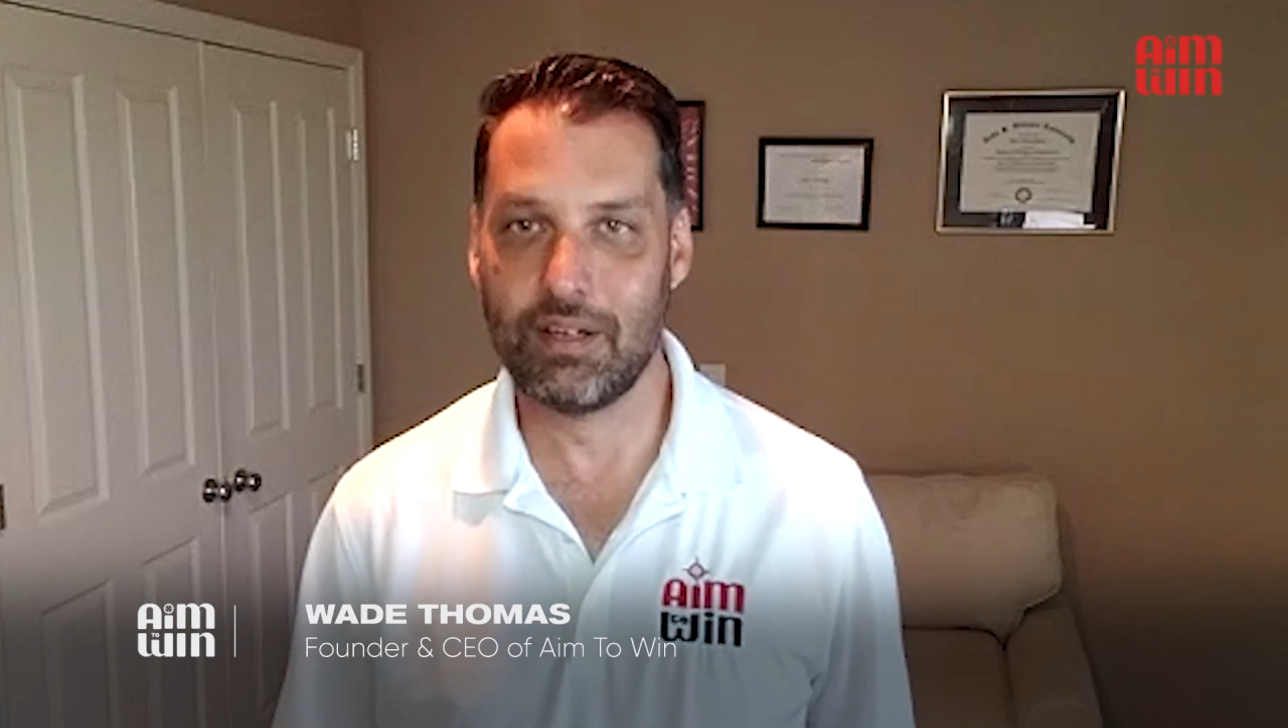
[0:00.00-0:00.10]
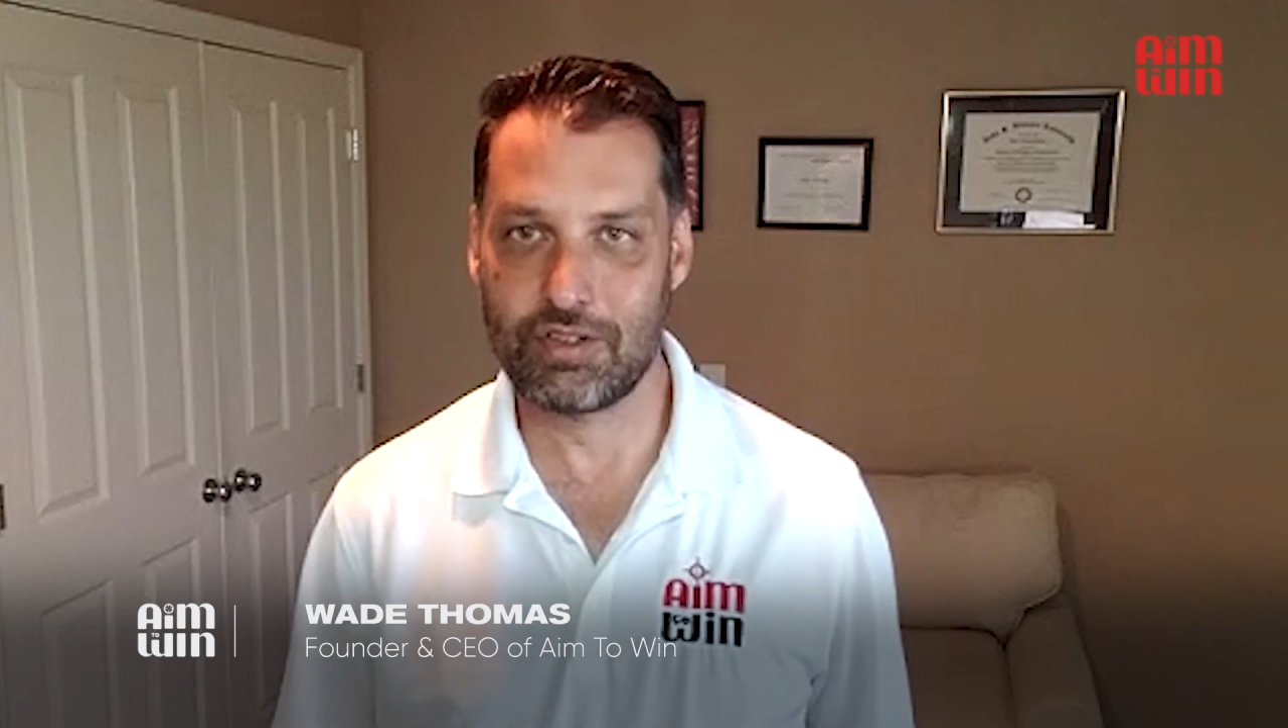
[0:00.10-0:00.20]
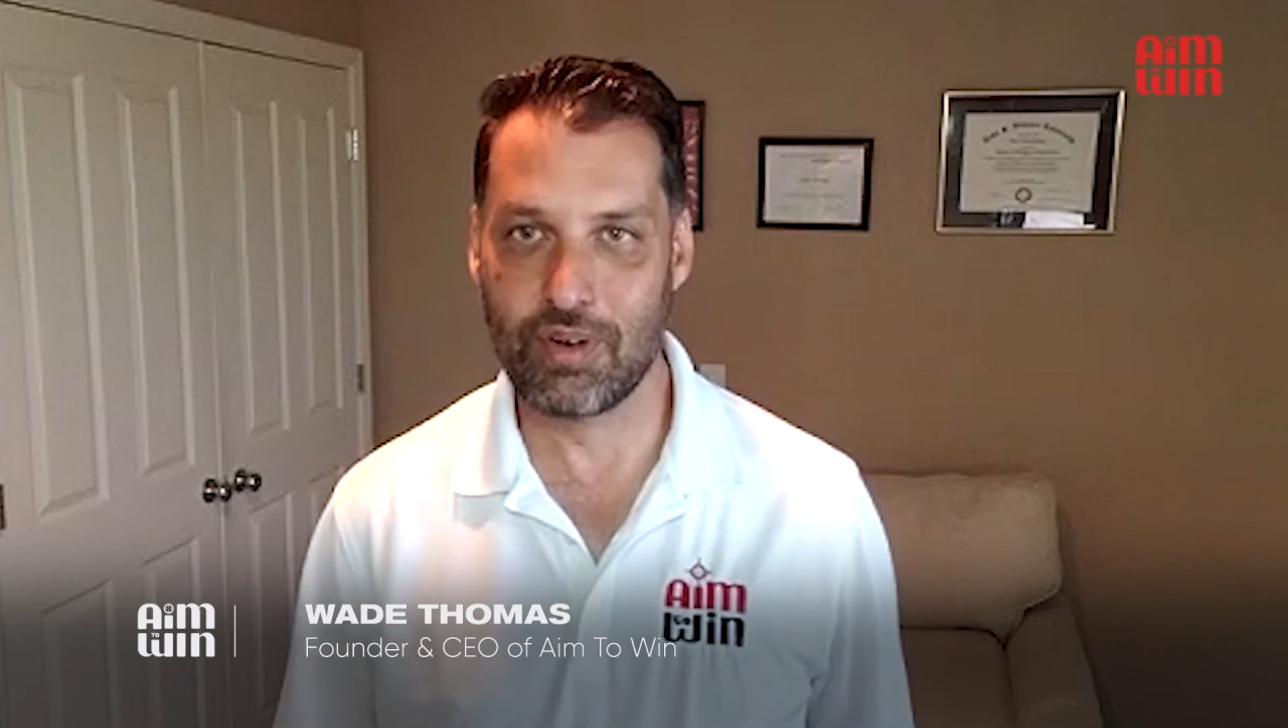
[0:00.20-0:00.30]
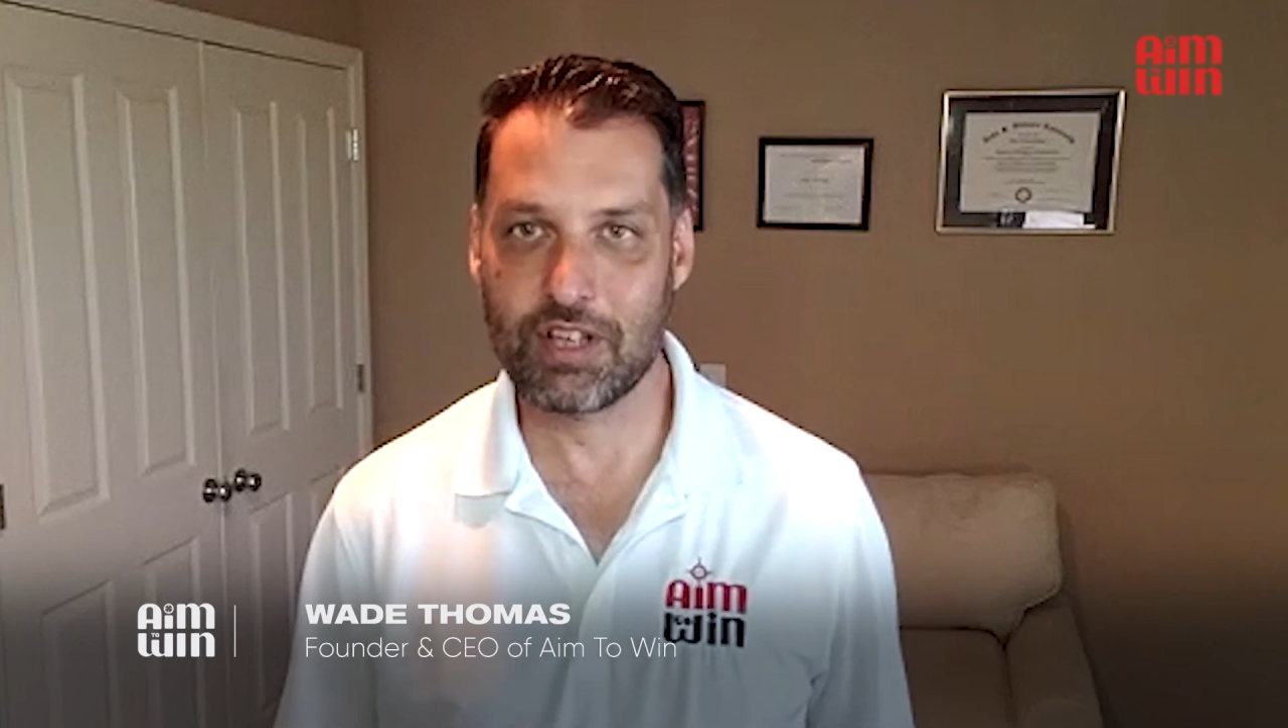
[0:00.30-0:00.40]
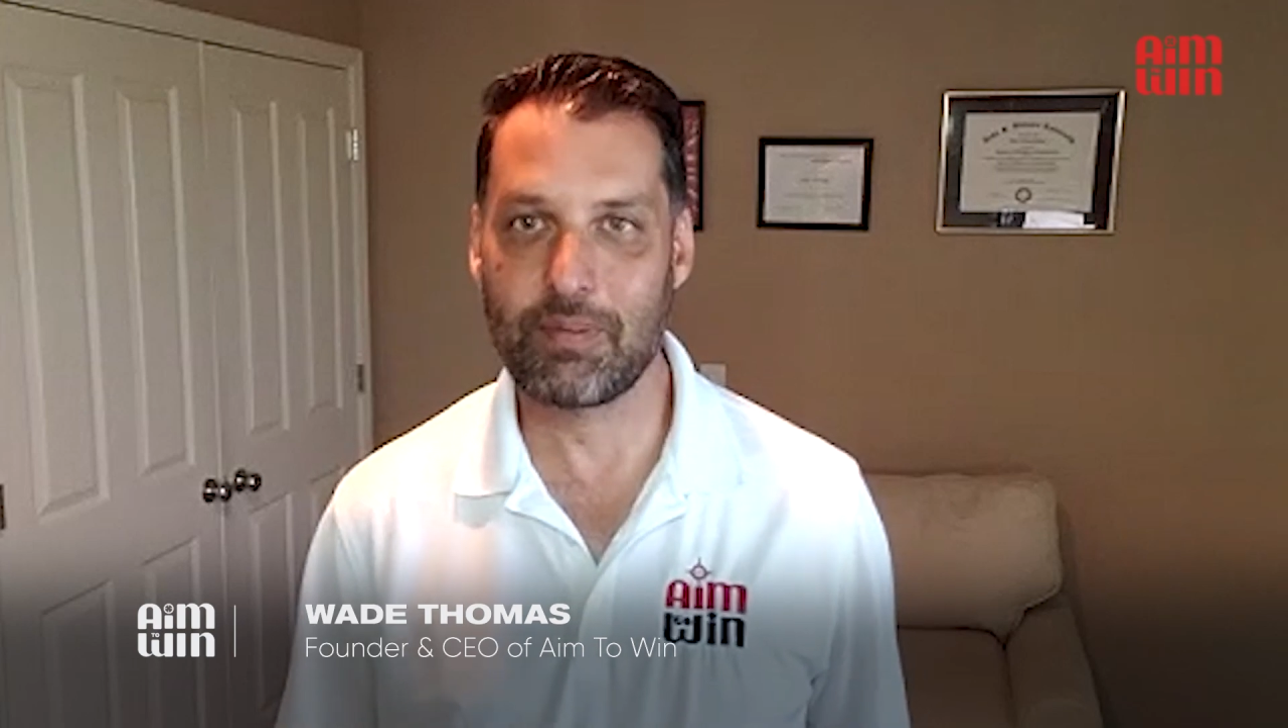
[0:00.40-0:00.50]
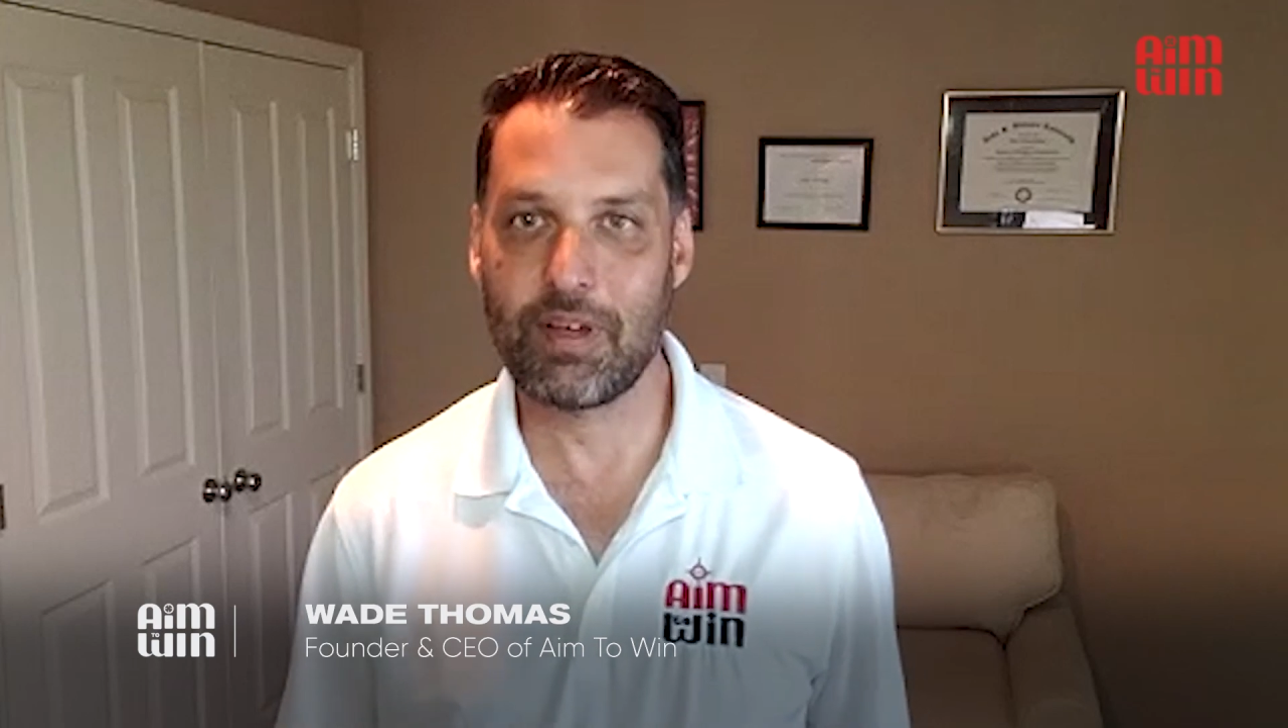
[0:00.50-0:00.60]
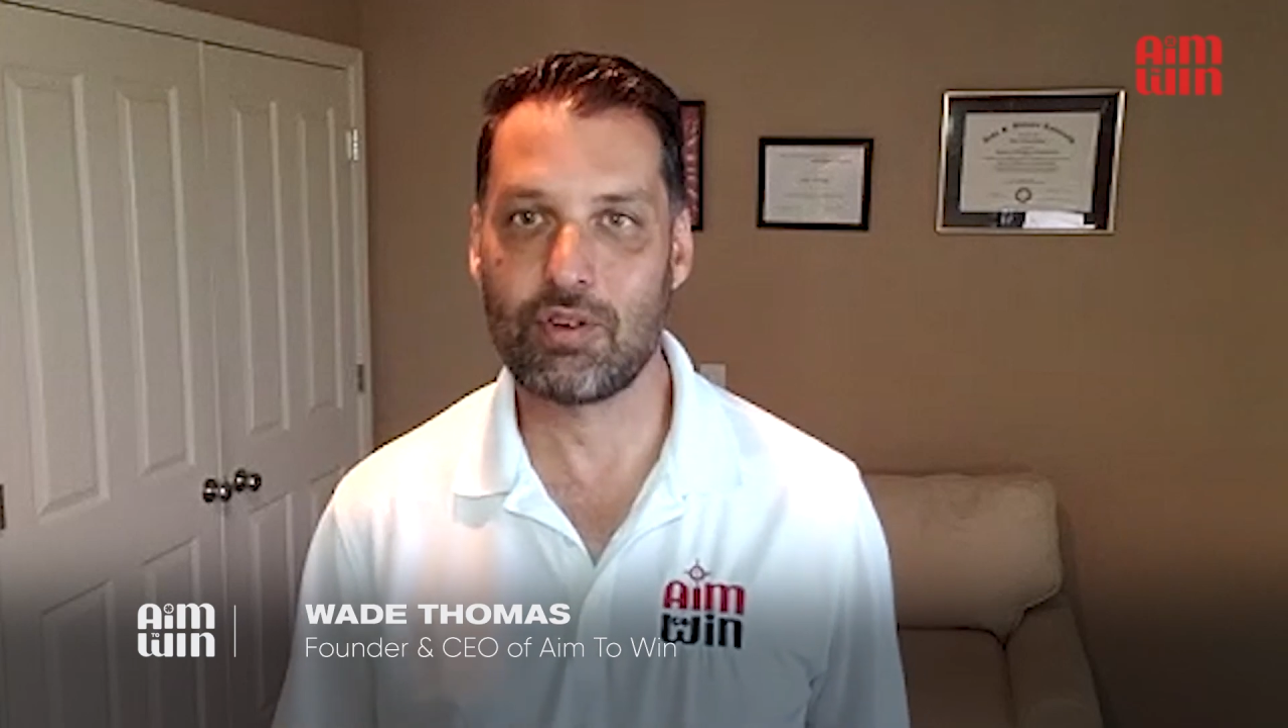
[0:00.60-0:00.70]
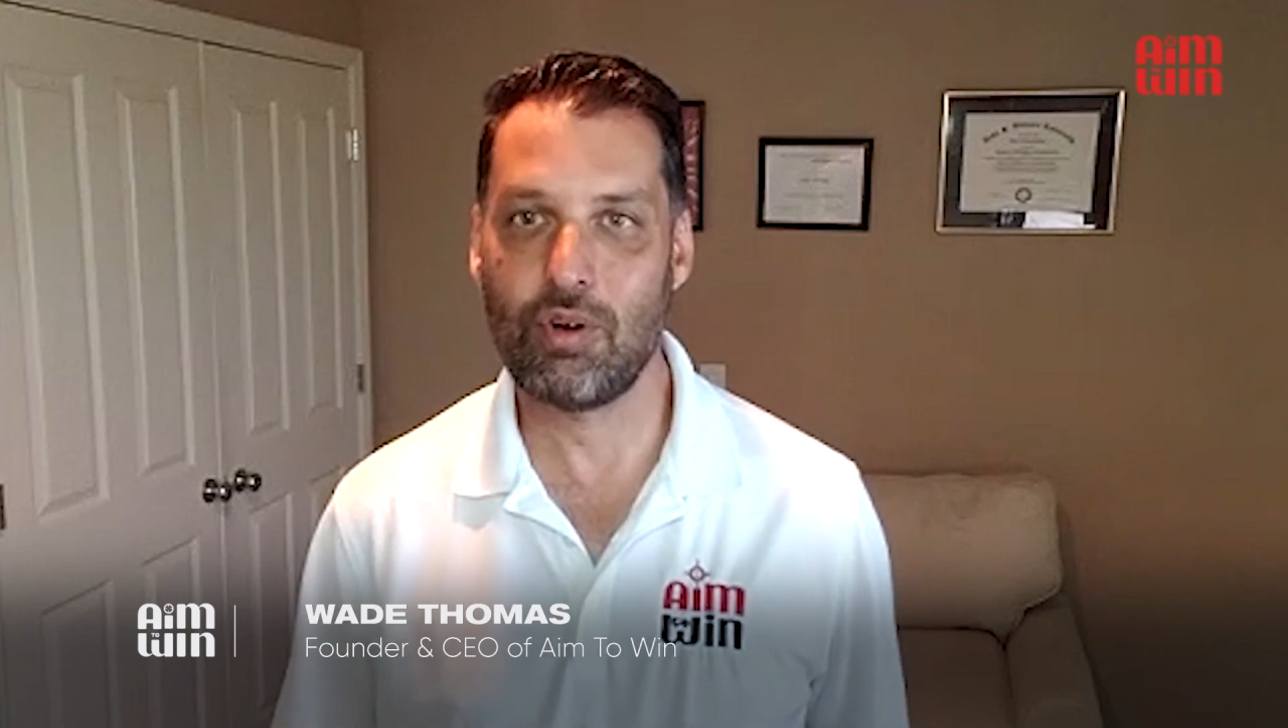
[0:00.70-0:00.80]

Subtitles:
a strengths-based